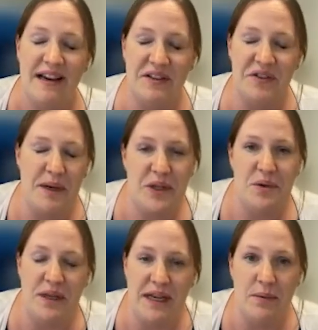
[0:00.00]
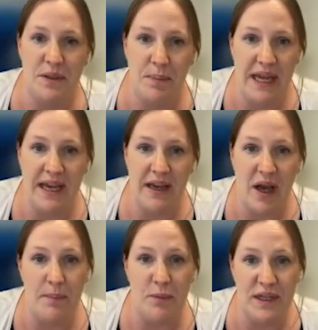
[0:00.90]
and to make sure that it was being
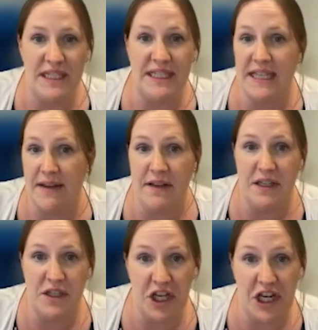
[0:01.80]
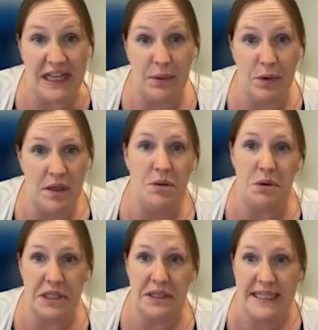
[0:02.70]
treated safely and securely within an
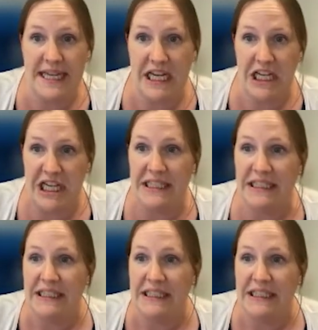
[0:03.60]
organisation.